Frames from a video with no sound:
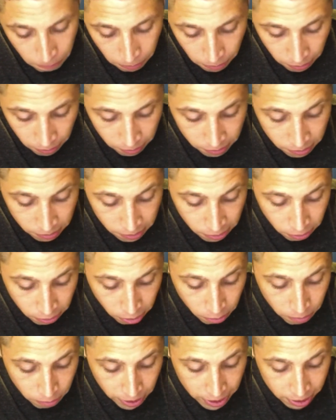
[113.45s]
0
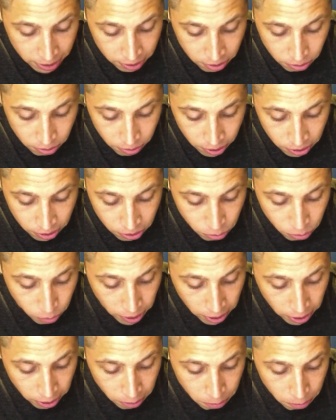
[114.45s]
minus 3
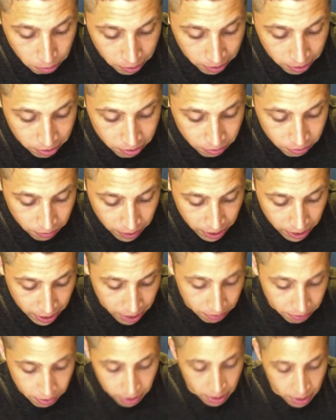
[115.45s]
squared plus
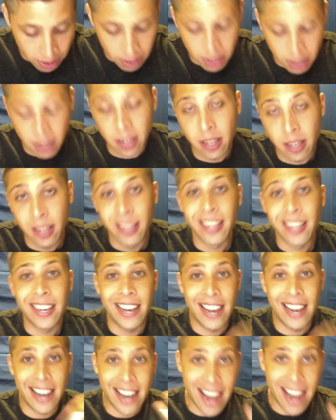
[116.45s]
5.
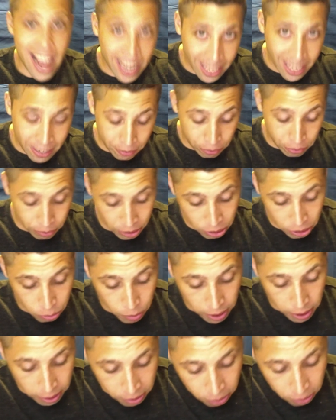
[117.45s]
Negative 3
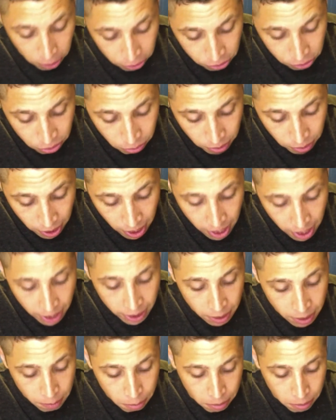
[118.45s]
squared is also
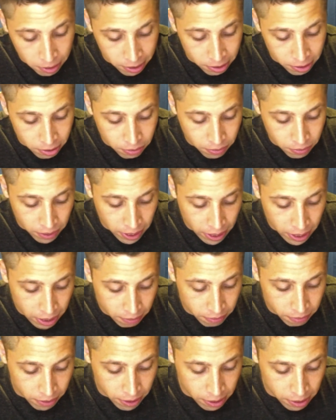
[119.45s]
9 plus 5
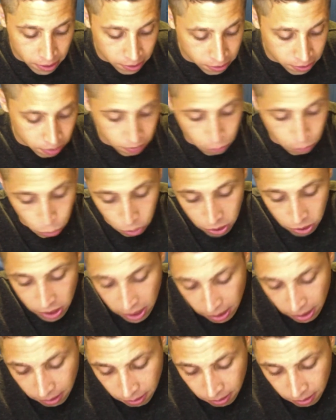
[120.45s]
is
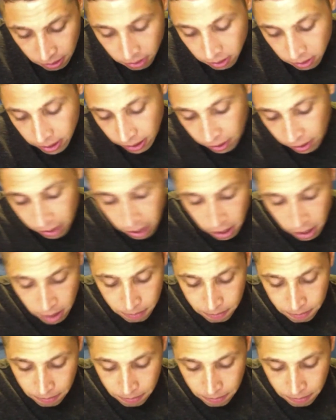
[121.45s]
14. So that's gone